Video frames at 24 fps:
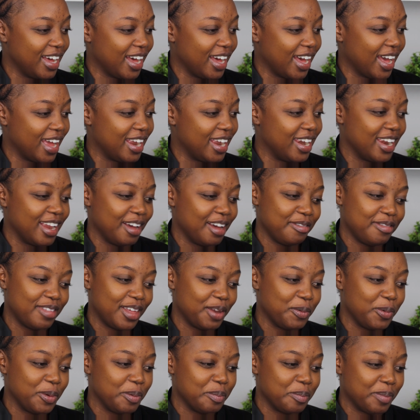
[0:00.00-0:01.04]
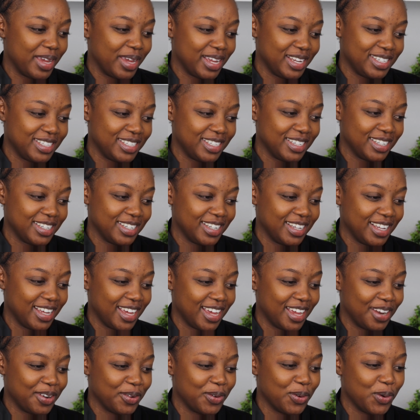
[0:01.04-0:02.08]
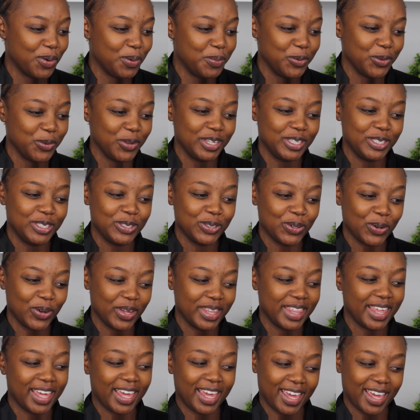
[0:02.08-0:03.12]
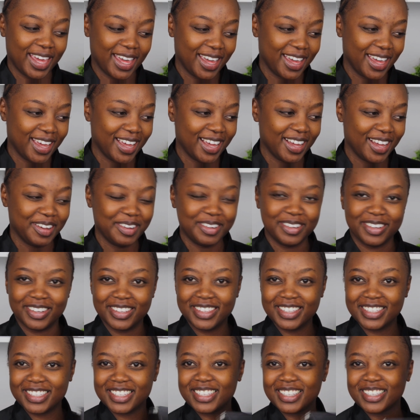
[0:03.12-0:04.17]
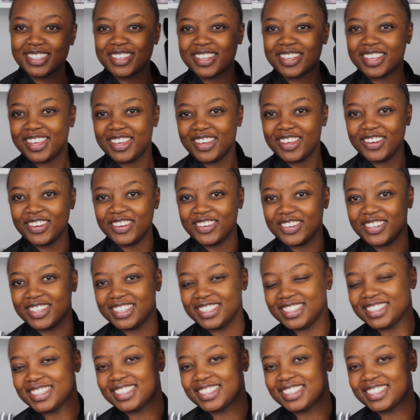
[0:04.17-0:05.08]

I love that we met and hope you enjoy the hair. Oh, this is cute.